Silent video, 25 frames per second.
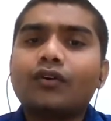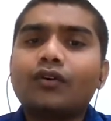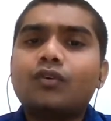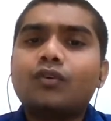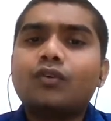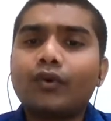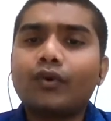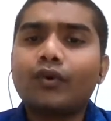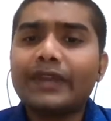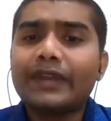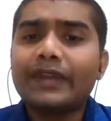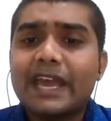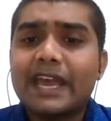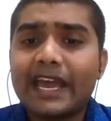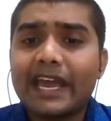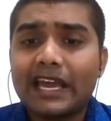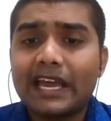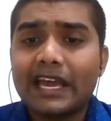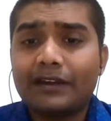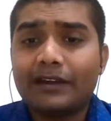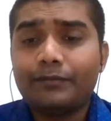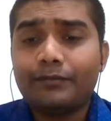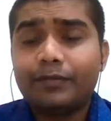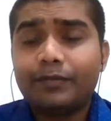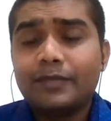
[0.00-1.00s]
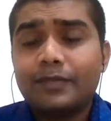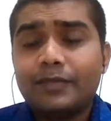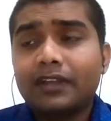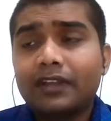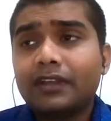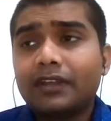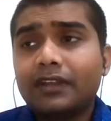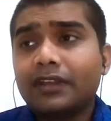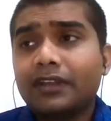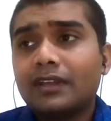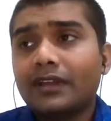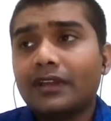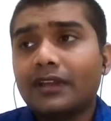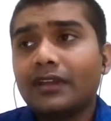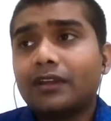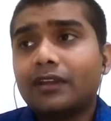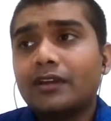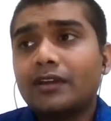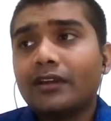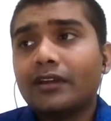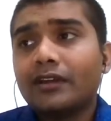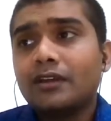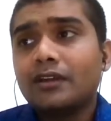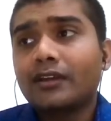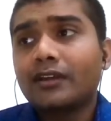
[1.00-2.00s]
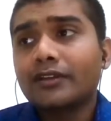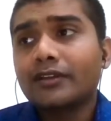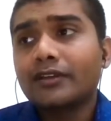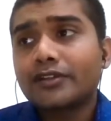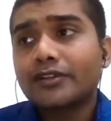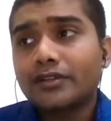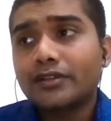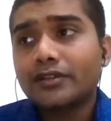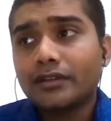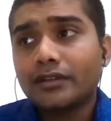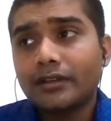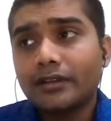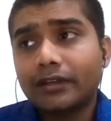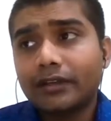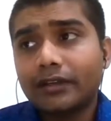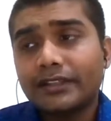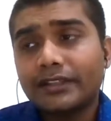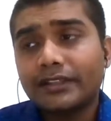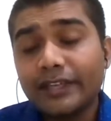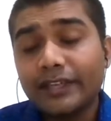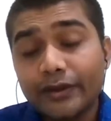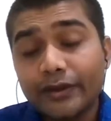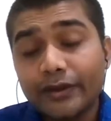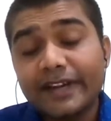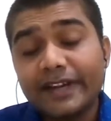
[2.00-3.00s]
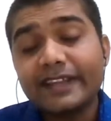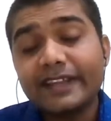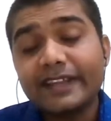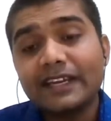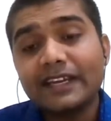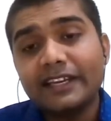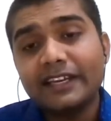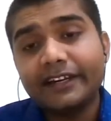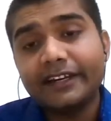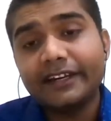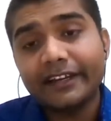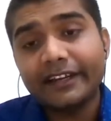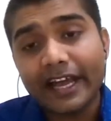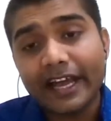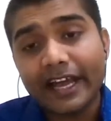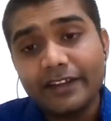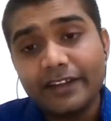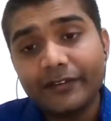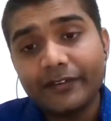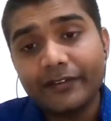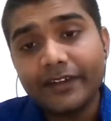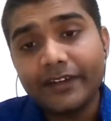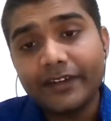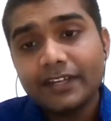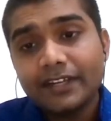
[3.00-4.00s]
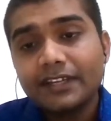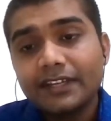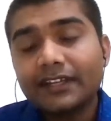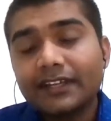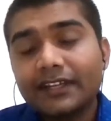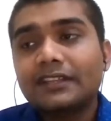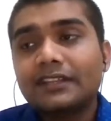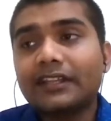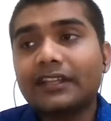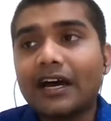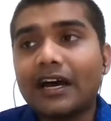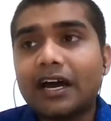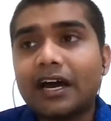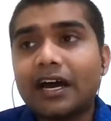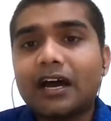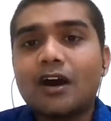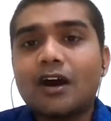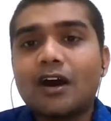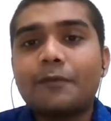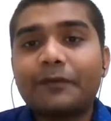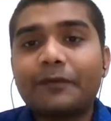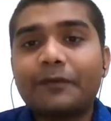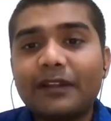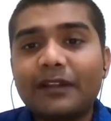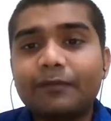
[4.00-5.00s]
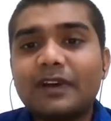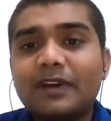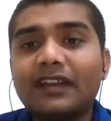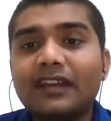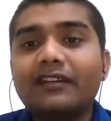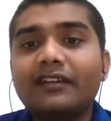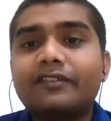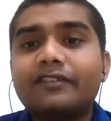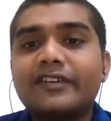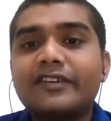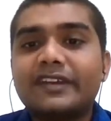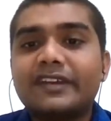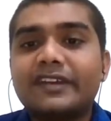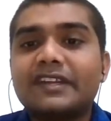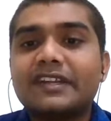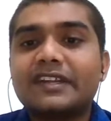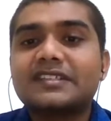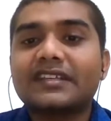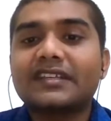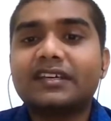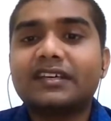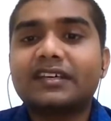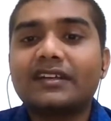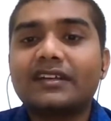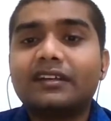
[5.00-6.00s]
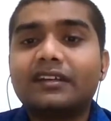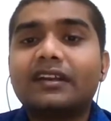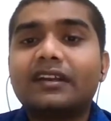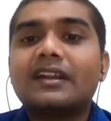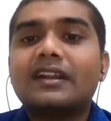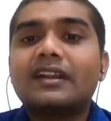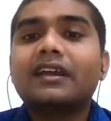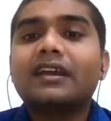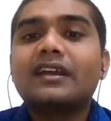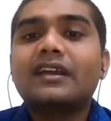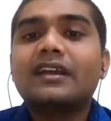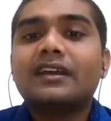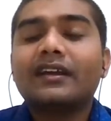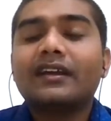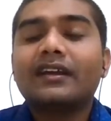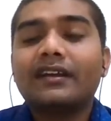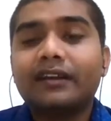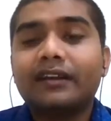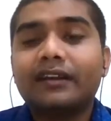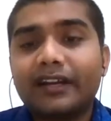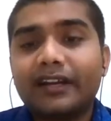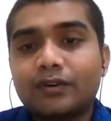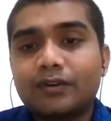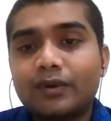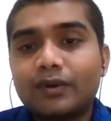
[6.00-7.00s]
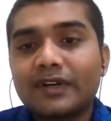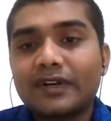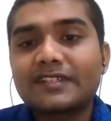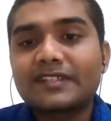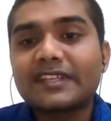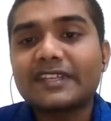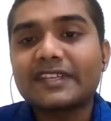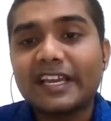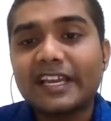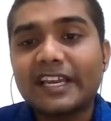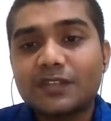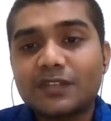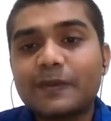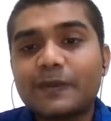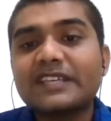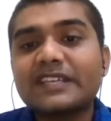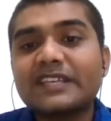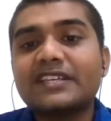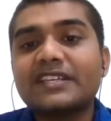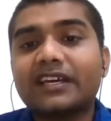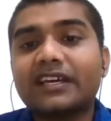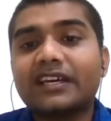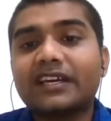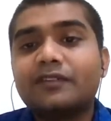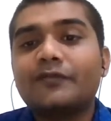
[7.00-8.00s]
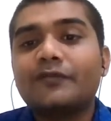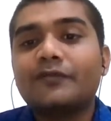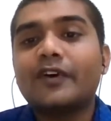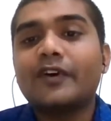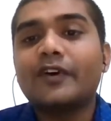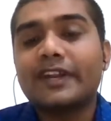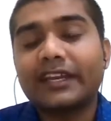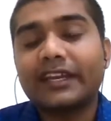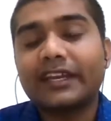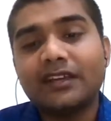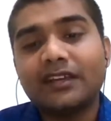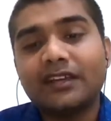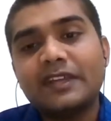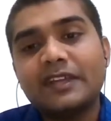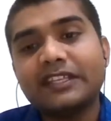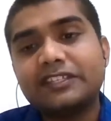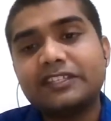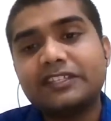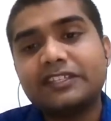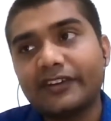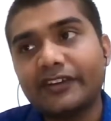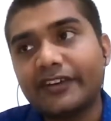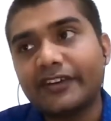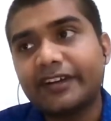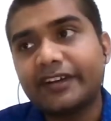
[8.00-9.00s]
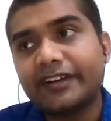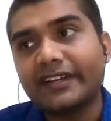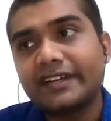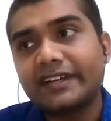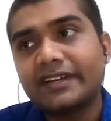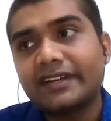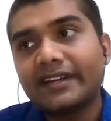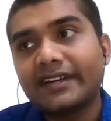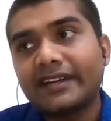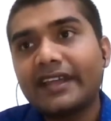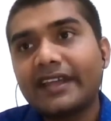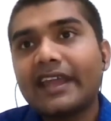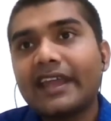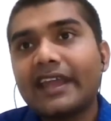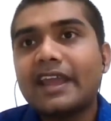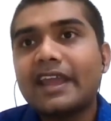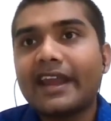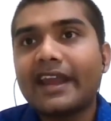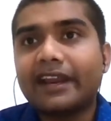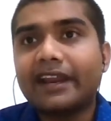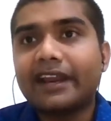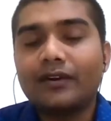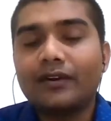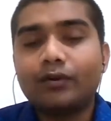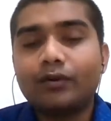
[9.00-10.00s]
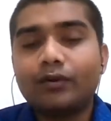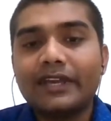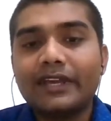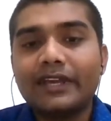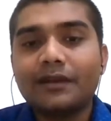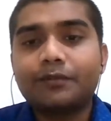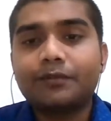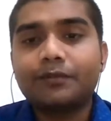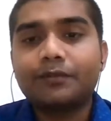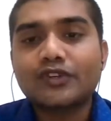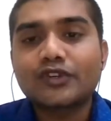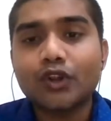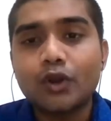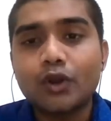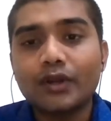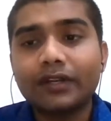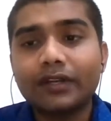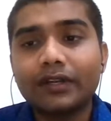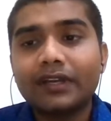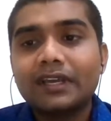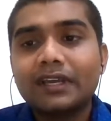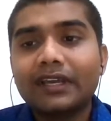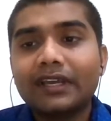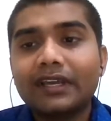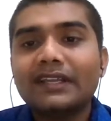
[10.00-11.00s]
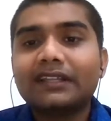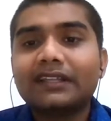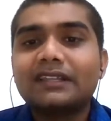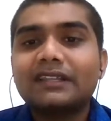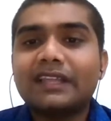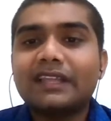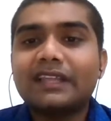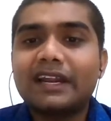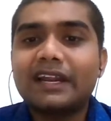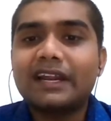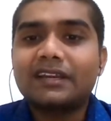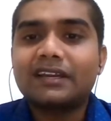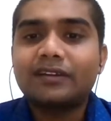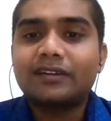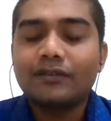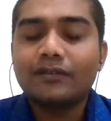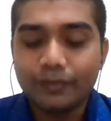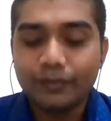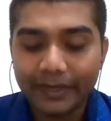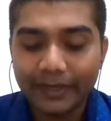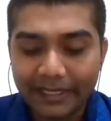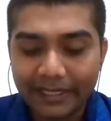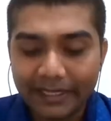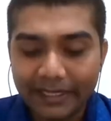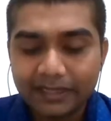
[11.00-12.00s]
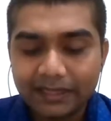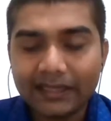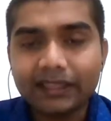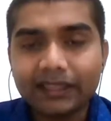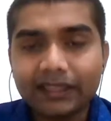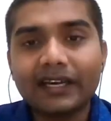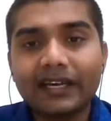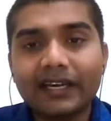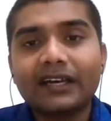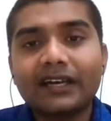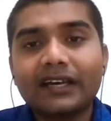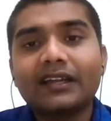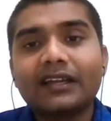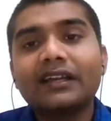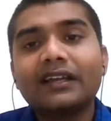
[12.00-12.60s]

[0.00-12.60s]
We have theoretically derived the optimal regression network's expression for a given generator, and we have shown that when the